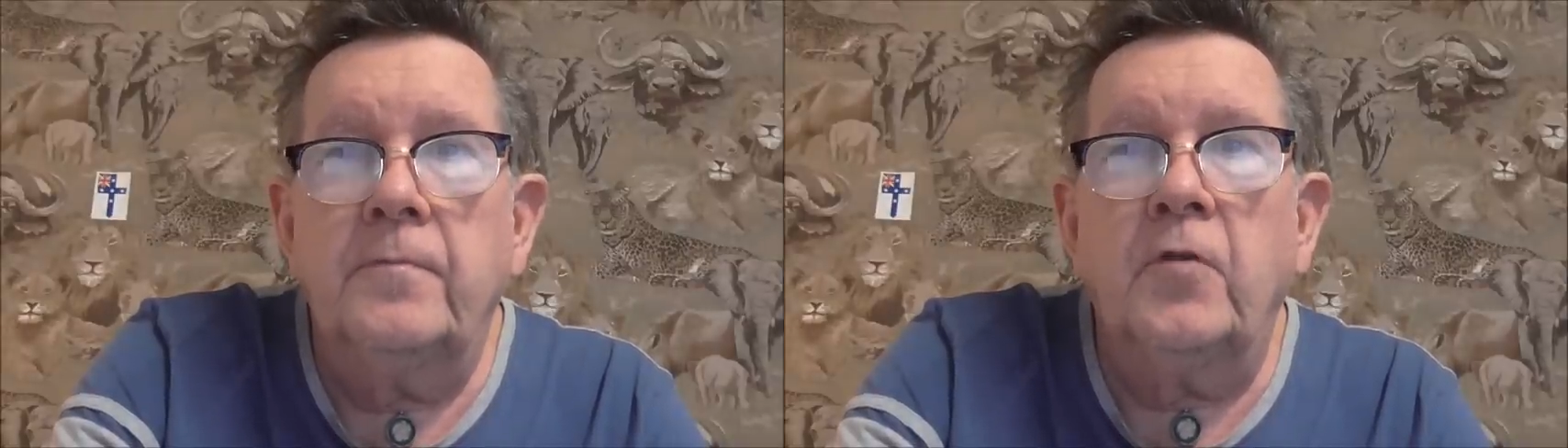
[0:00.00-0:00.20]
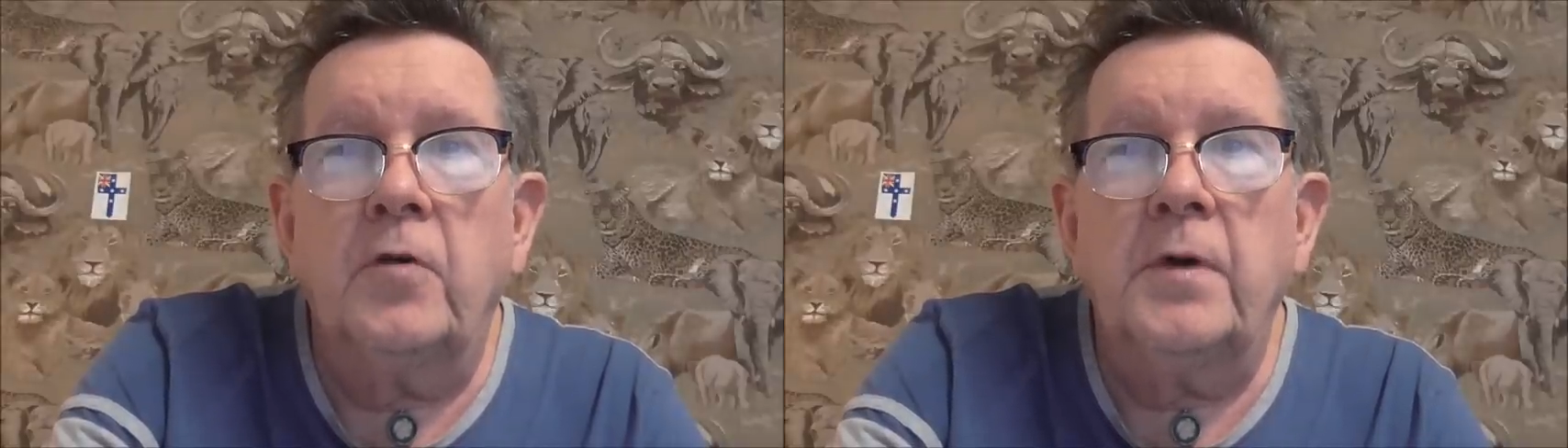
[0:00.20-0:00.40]

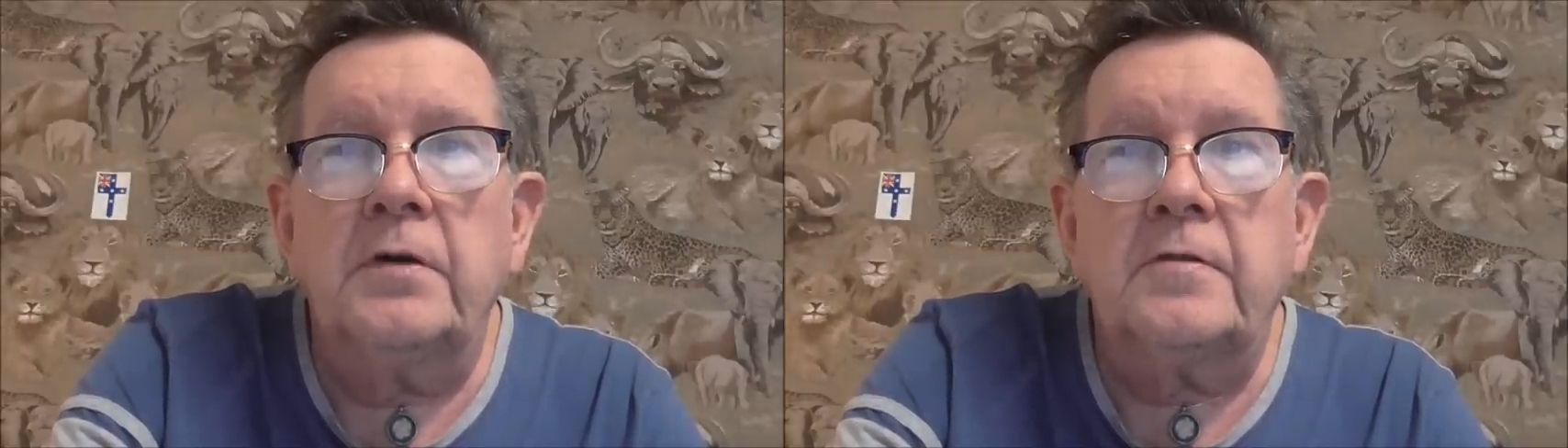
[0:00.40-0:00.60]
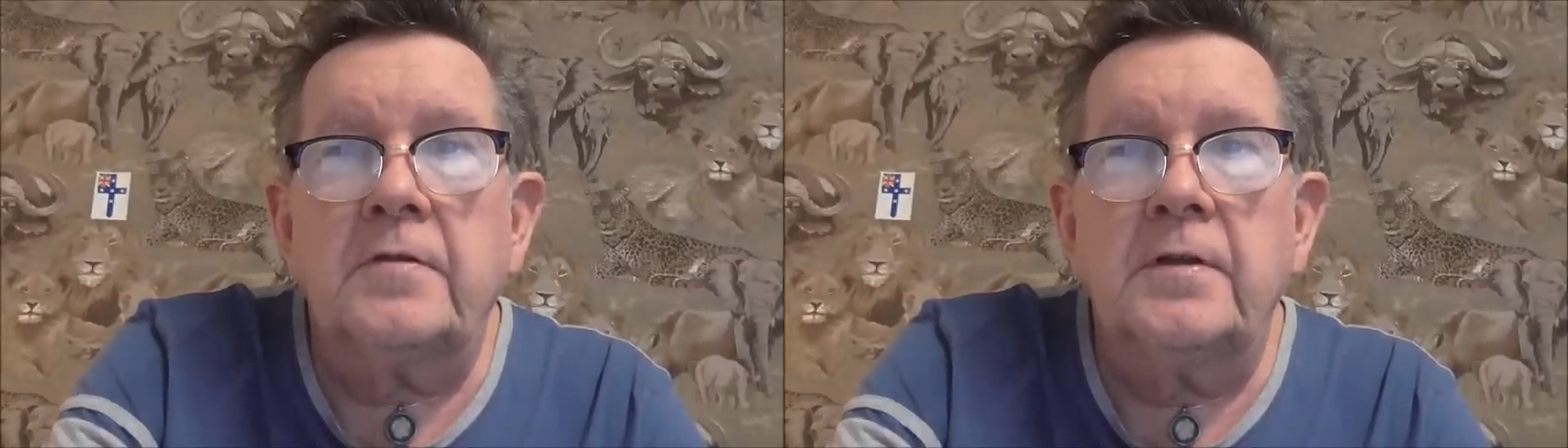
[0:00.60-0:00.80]

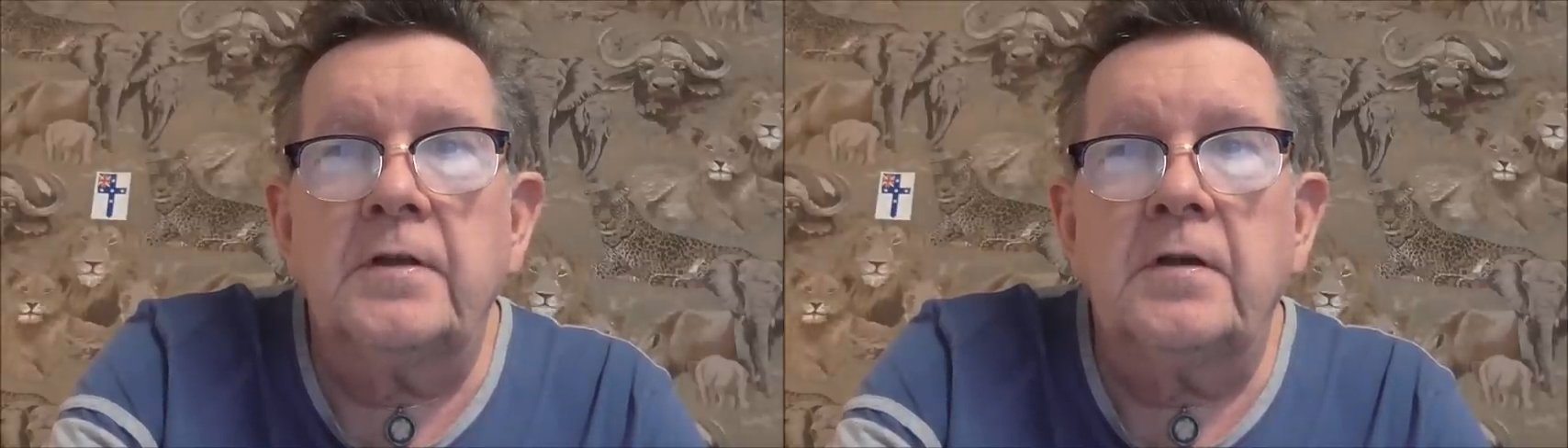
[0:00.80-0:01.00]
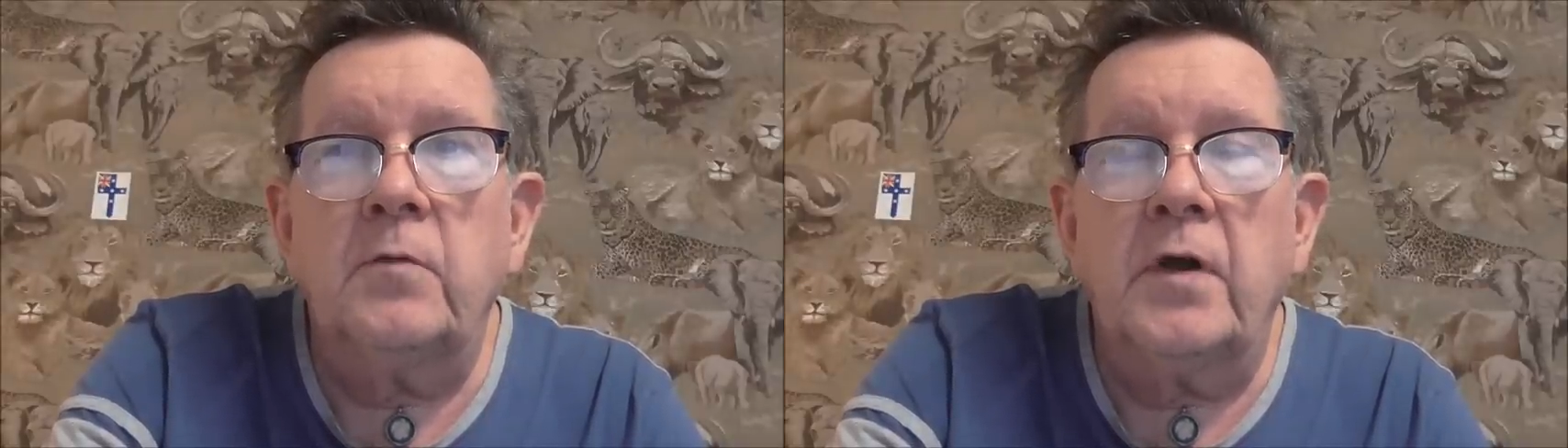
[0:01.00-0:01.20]
foremost
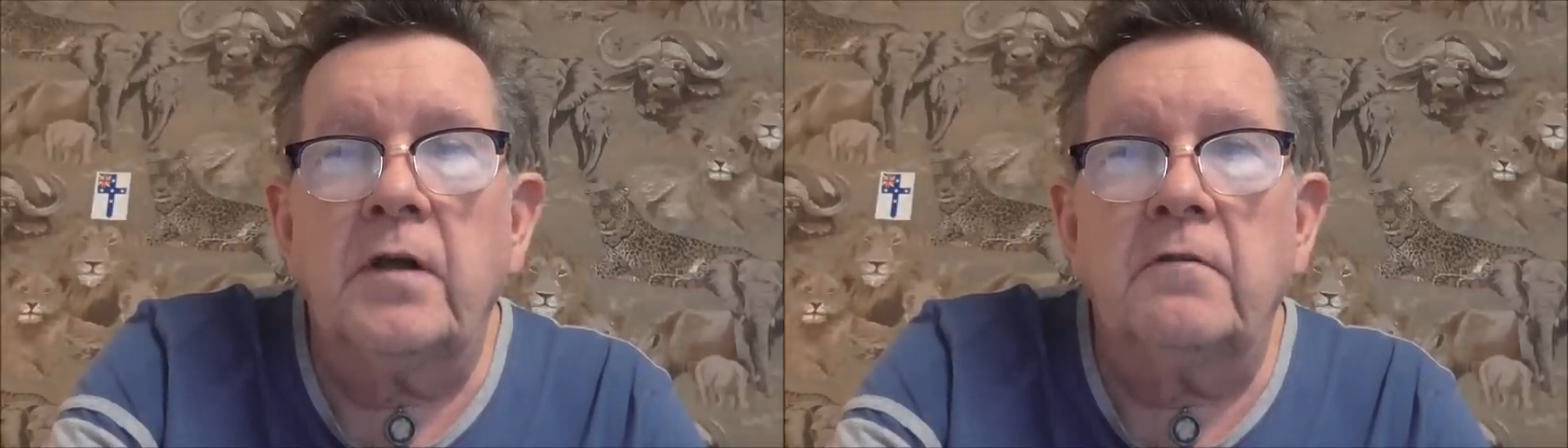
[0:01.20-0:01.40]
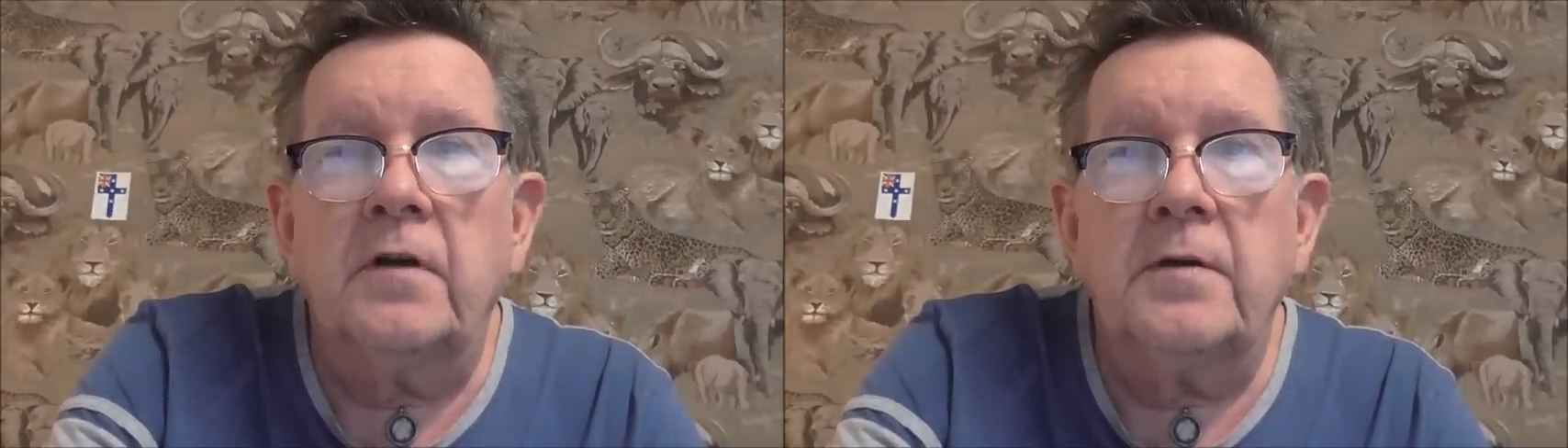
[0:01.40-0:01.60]
in
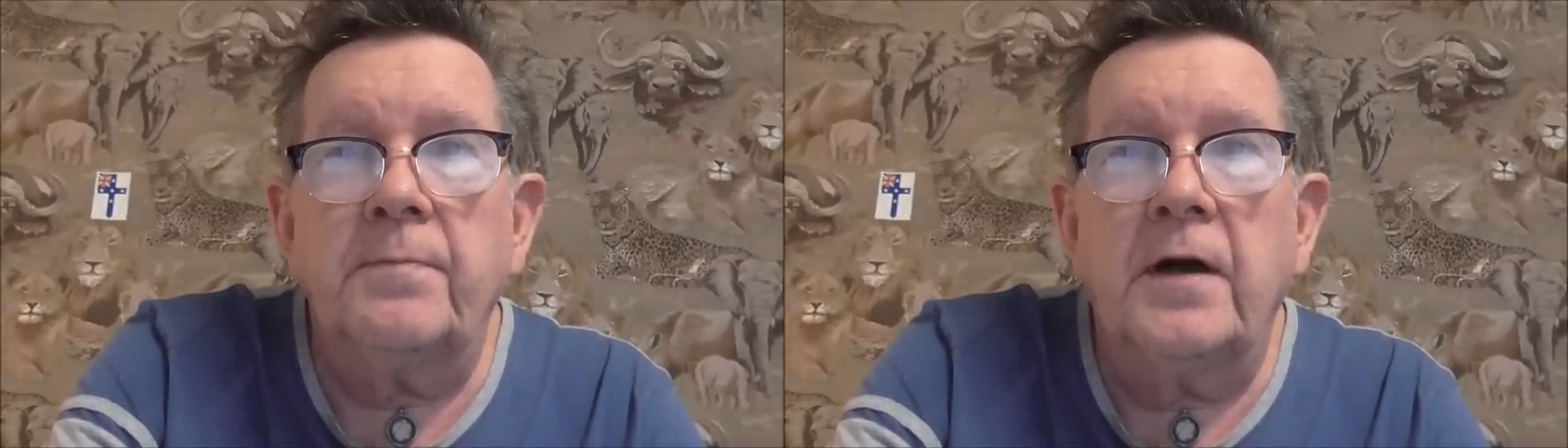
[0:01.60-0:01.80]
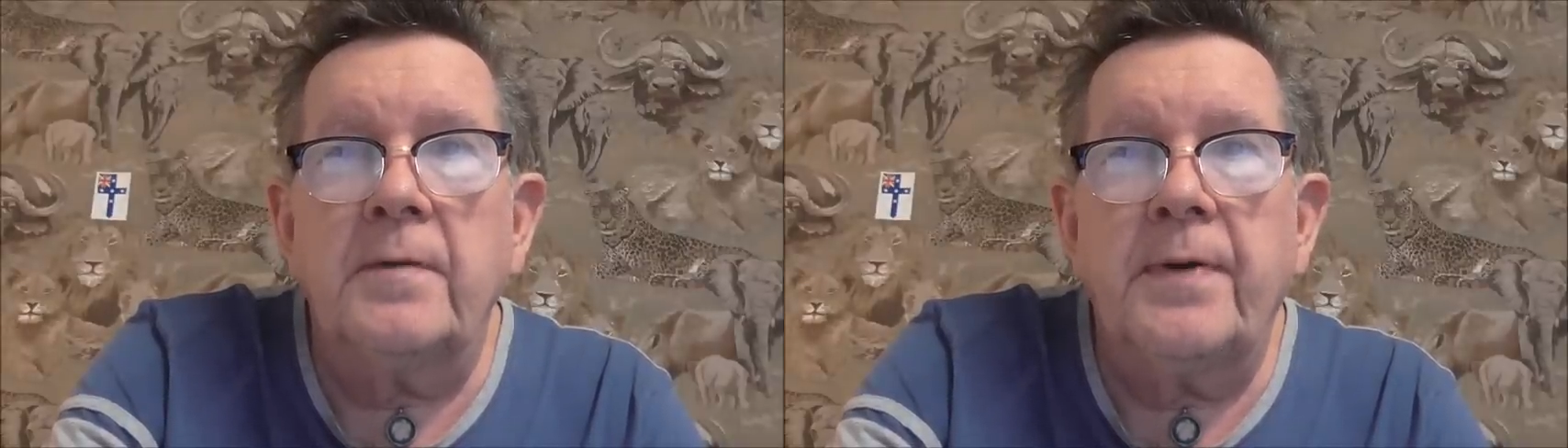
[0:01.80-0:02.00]
whatever I
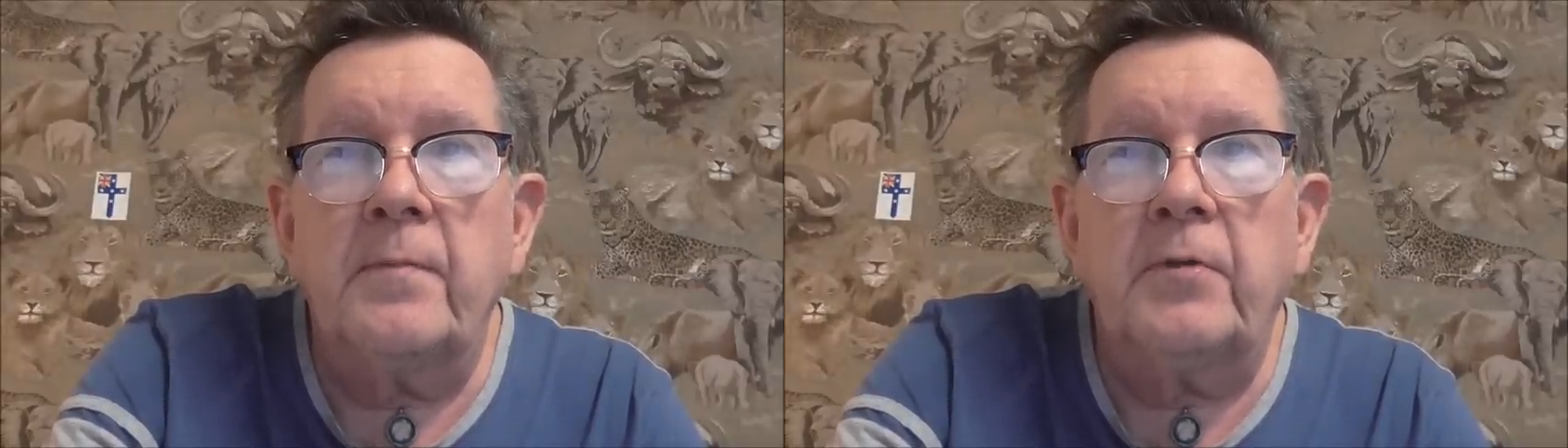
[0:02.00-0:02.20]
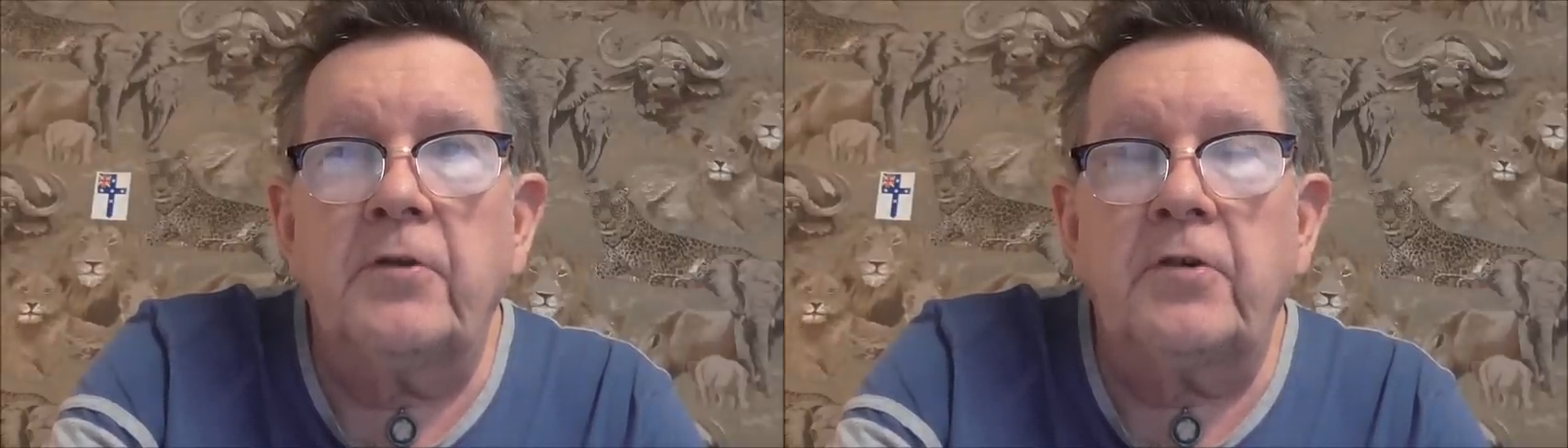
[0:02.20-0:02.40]

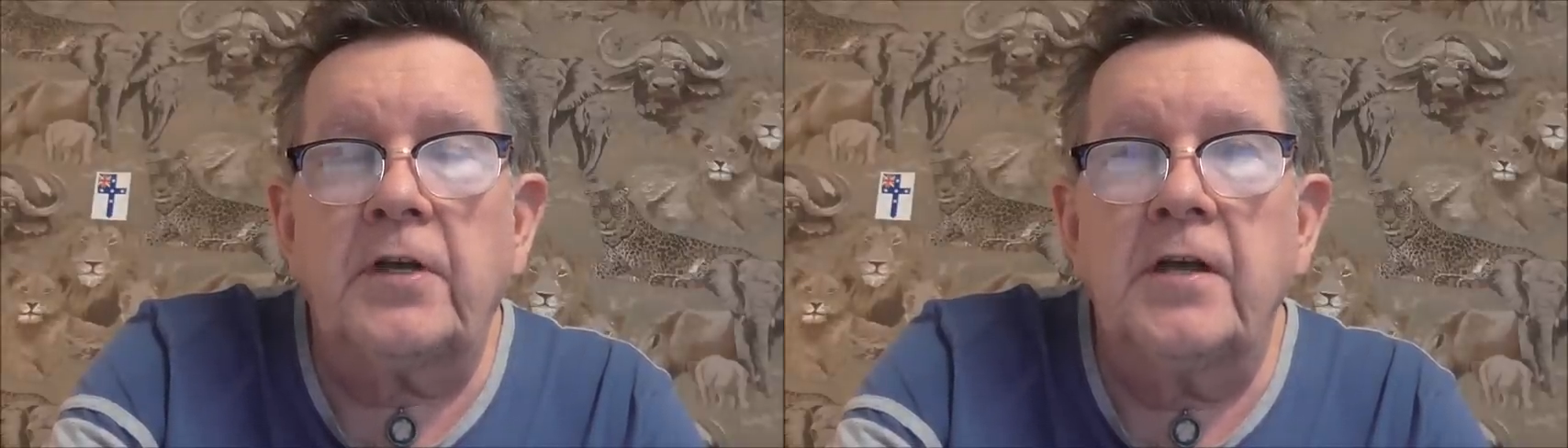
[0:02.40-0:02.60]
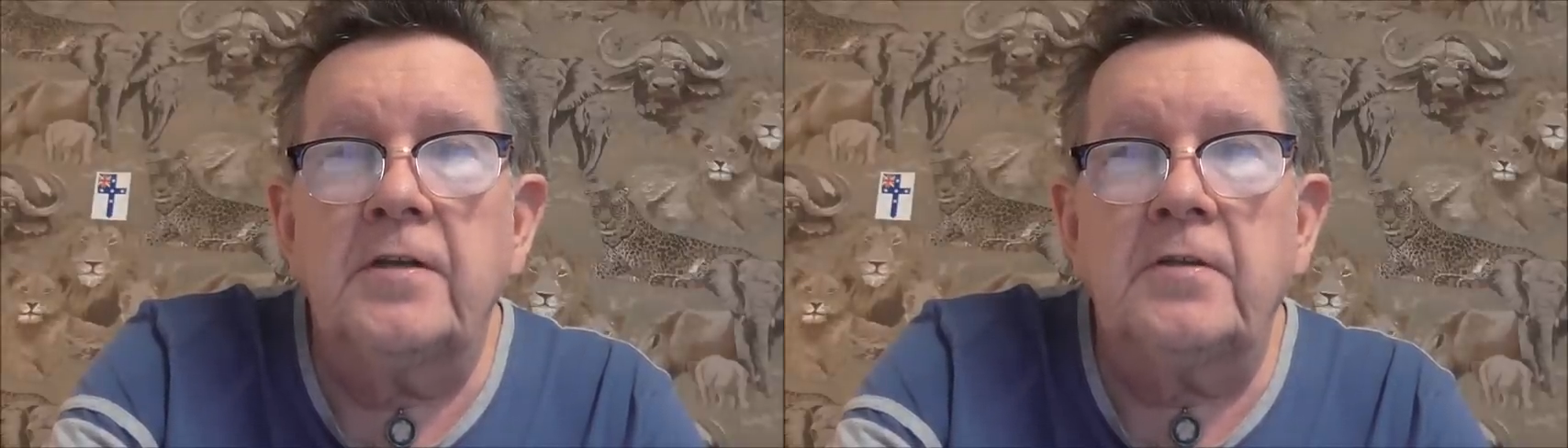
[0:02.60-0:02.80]
publish, okay?